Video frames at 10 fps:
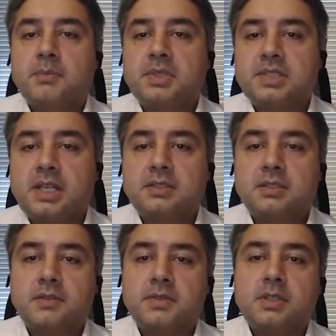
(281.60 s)
besides
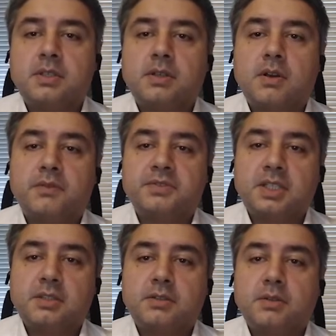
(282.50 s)
serving of
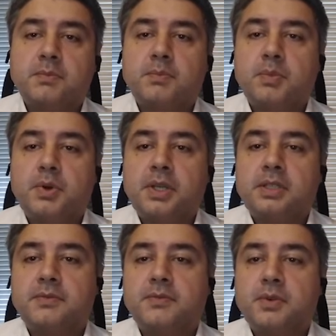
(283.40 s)
central
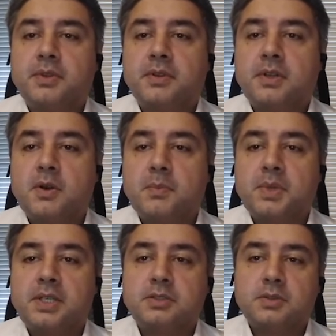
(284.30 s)
point for the
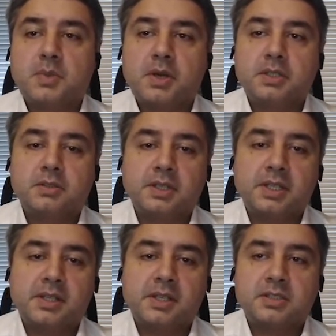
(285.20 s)
companies to monitor
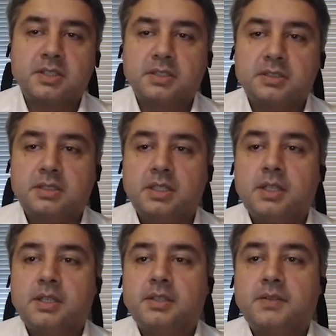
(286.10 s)
and adjust
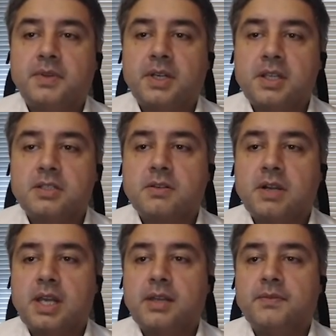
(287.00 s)
their financial
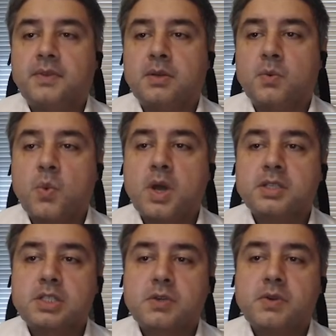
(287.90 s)
life in
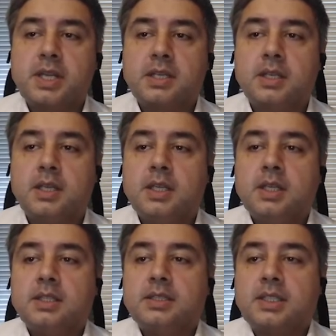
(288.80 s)
one screen
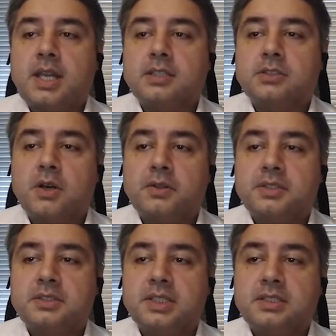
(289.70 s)
that has all
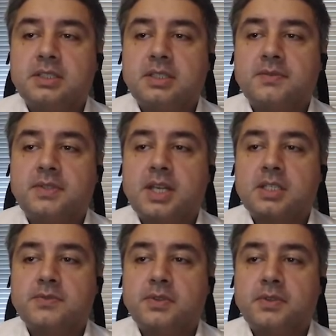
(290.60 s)
their sensitive
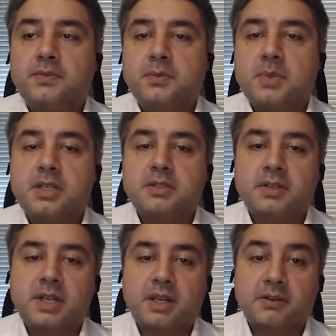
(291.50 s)
cash flow
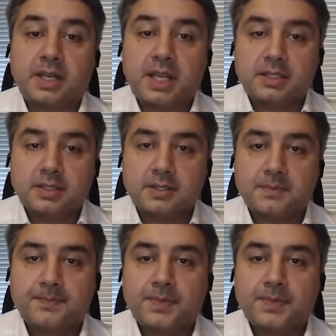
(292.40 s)
information aggregated.